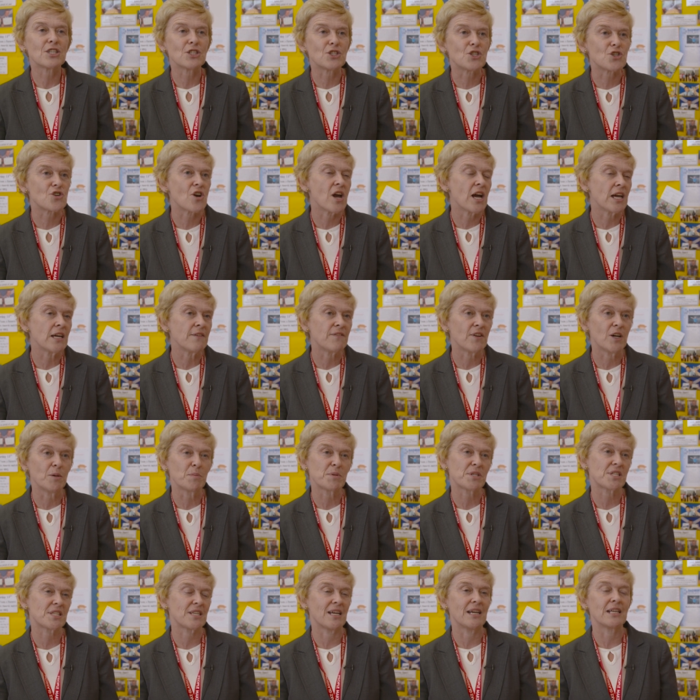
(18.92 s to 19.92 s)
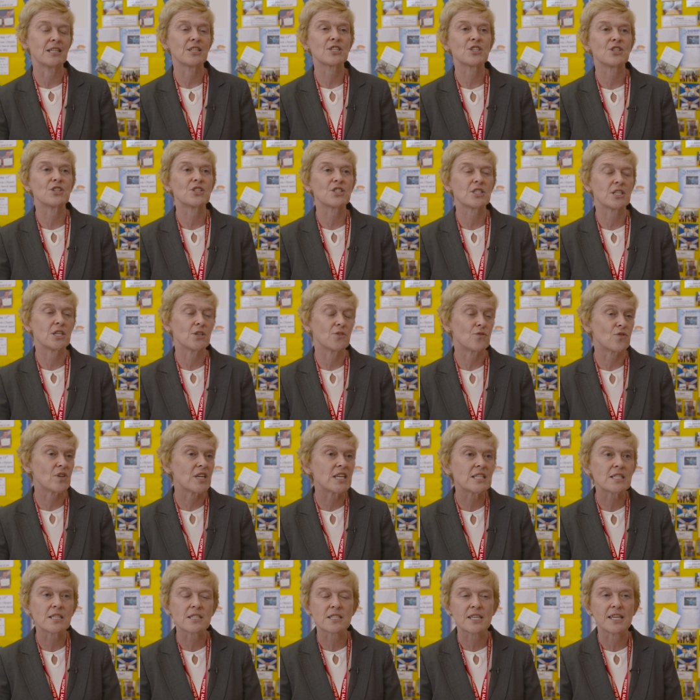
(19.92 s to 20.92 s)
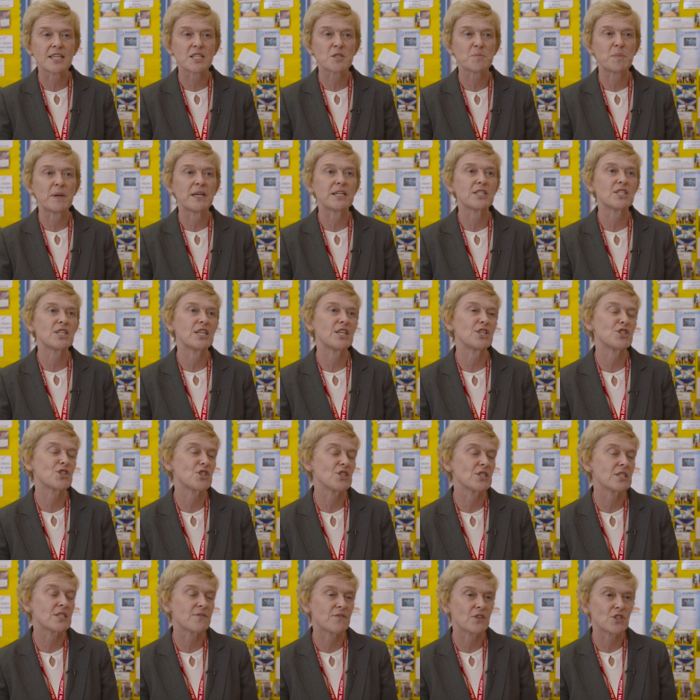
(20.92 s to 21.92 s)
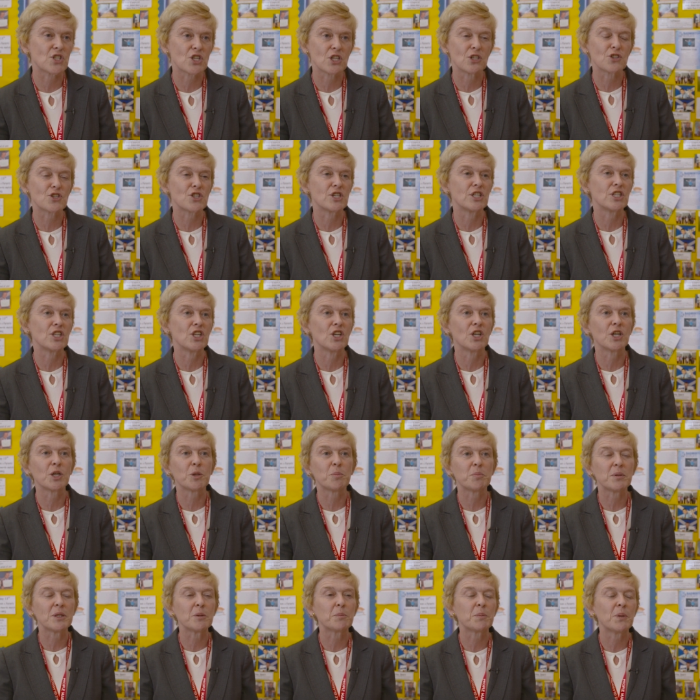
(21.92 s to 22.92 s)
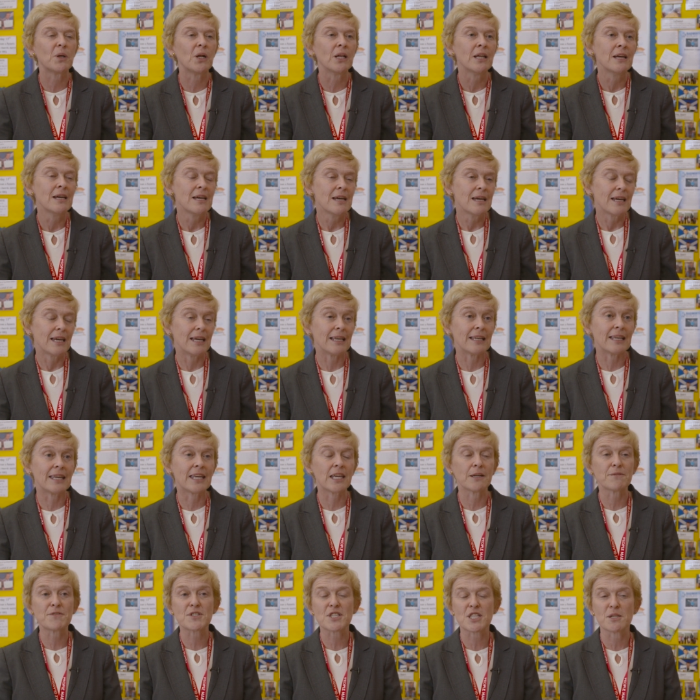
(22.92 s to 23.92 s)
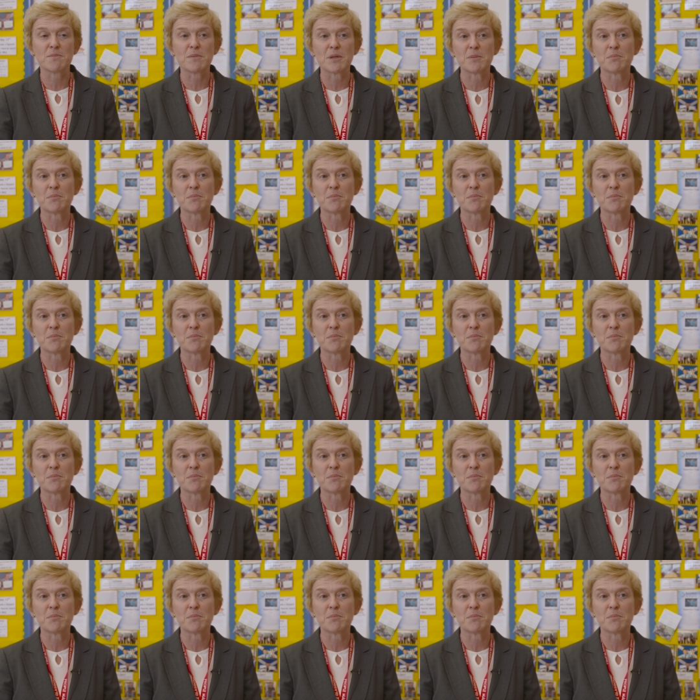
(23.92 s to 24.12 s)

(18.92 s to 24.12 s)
to drive up standards. It raises expectations for children and young people. It gives them